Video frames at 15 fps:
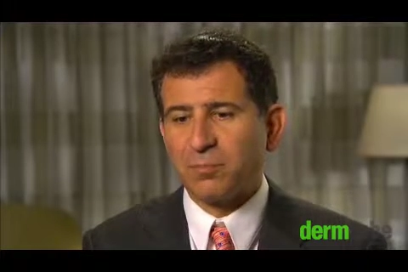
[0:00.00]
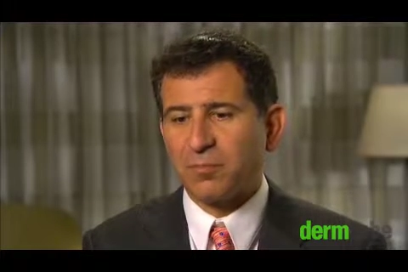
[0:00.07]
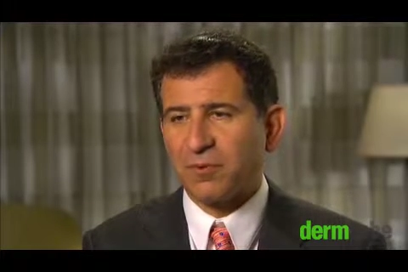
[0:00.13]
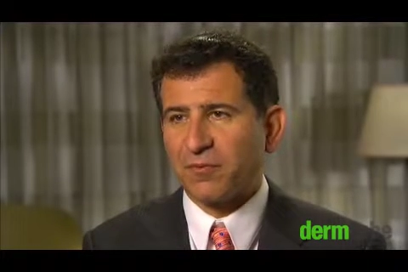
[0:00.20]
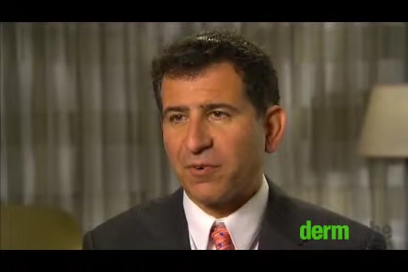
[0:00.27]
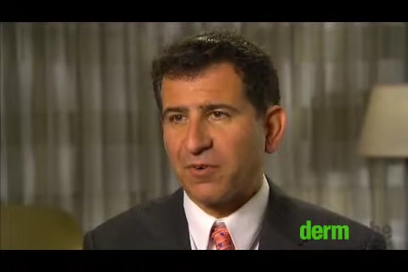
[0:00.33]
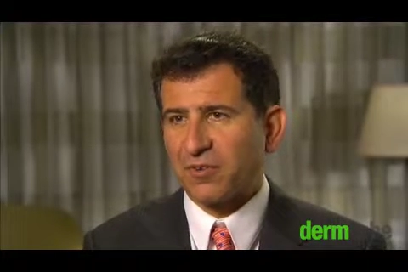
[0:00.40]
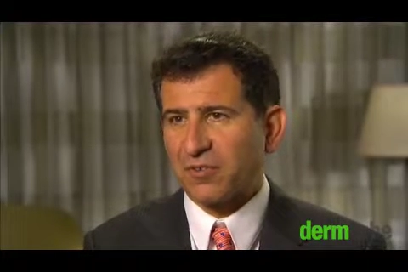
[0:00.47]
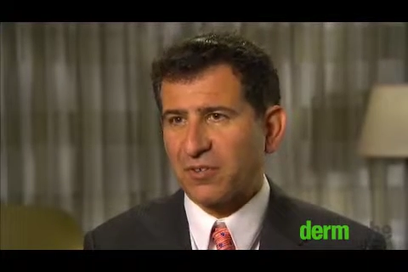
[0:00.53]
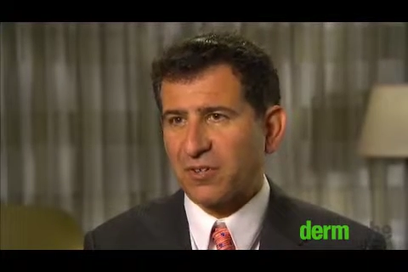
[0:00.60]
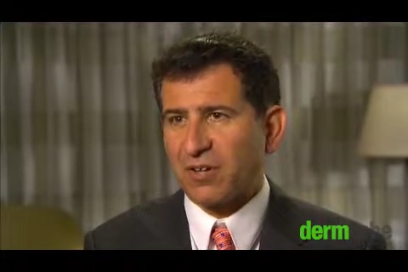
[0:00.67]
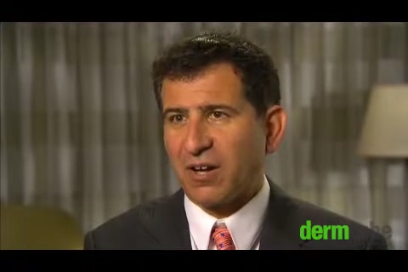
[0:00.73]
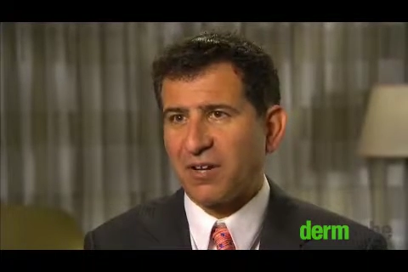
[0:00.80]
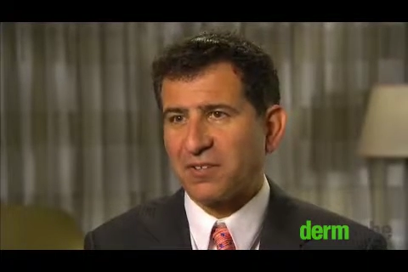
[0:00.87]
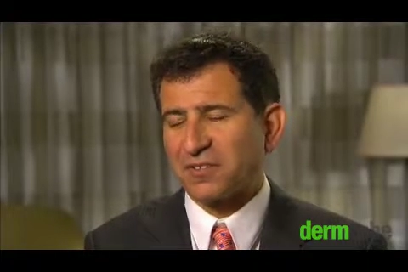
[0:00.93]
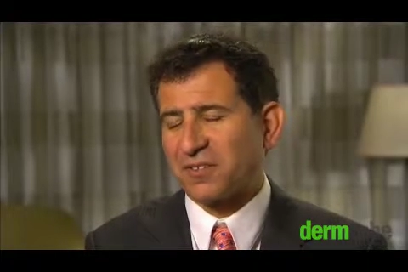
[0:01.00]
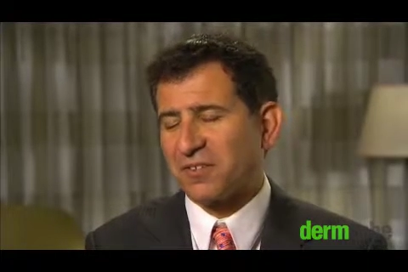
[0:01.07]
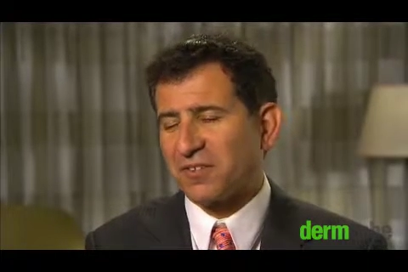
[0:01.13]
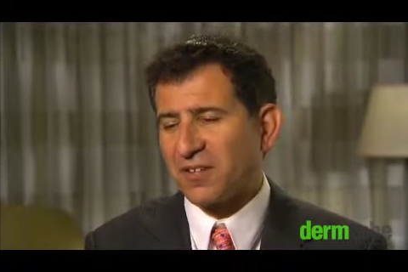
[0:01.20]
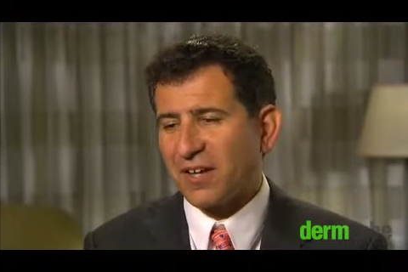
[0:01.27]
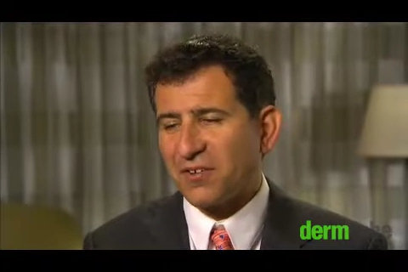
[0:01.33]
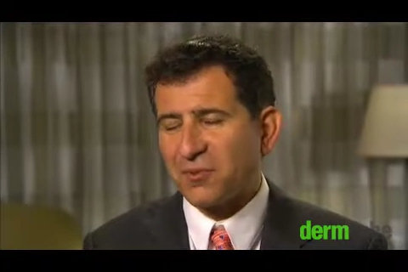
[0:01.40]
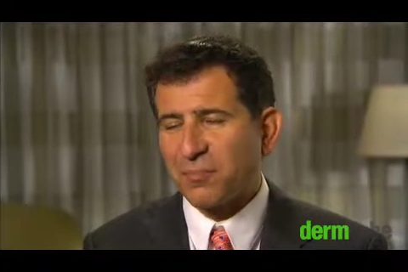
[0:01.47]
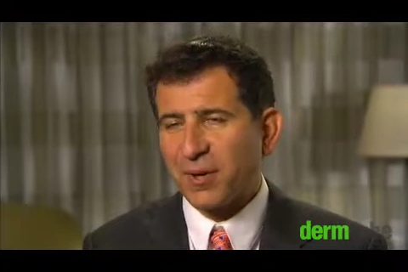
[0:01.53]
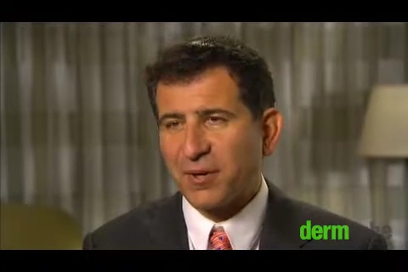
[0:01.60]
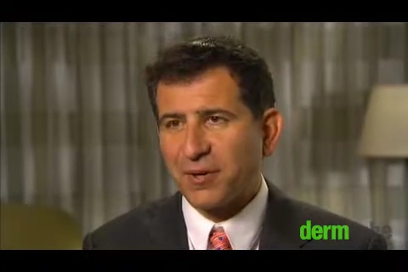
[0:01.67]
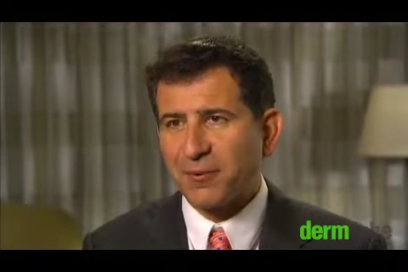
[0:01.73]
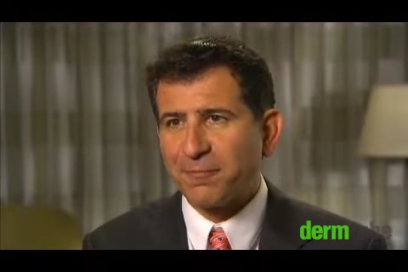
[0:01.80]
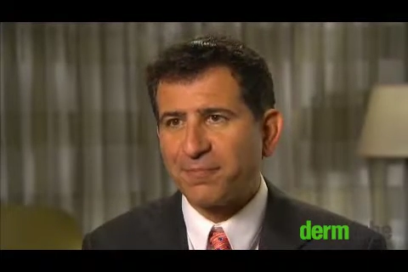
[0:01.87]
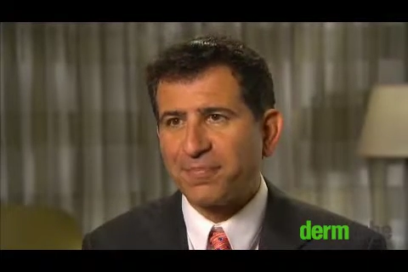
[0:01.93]
prefer cerclage because it sounds
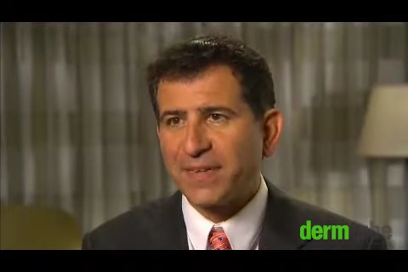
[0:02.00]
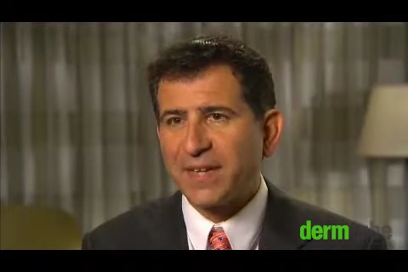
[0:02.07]
better,